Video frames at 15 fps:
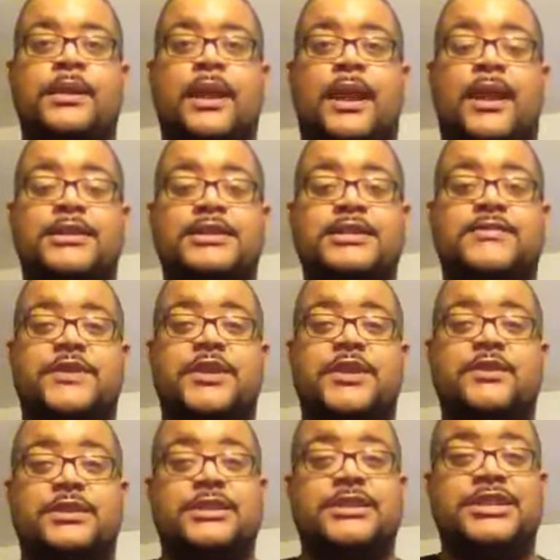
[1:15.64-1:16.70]
And just for you
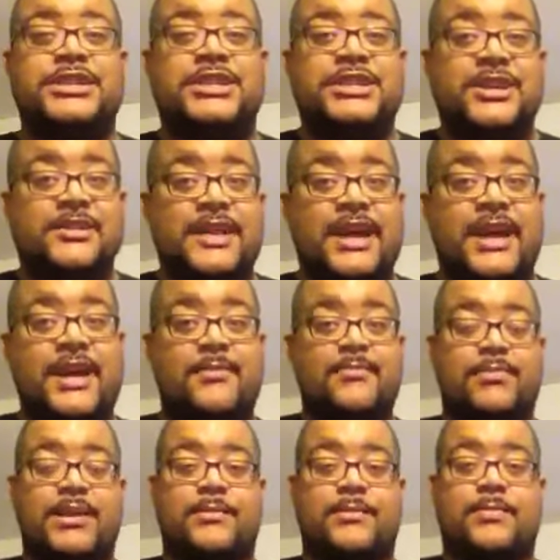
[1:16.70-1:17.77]
to share that
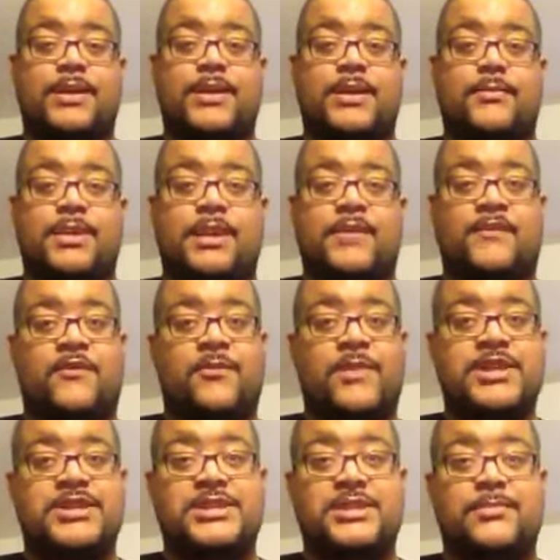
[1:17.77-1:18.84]
bit of
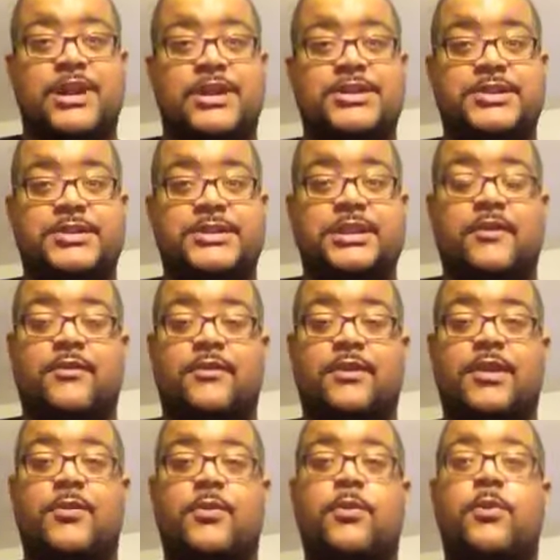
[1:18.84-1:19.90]
information about yourself
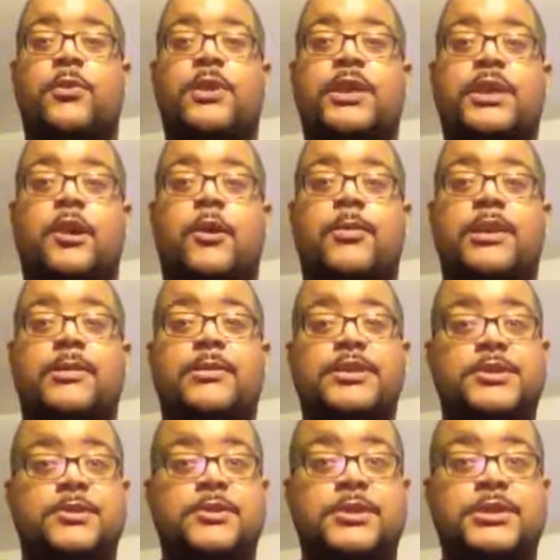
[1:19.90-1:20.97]
will really open up the
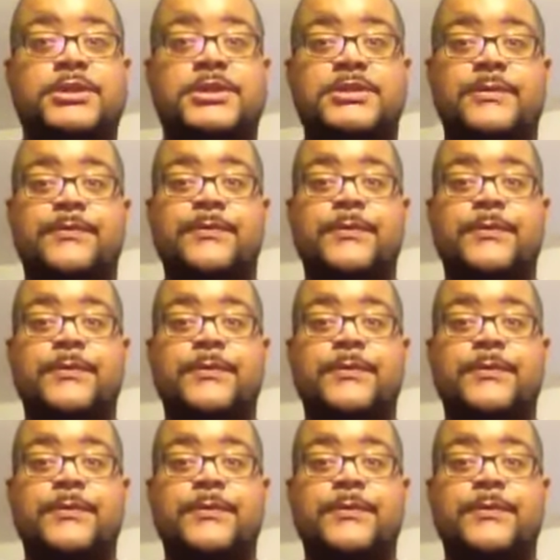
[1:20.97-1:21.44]
doors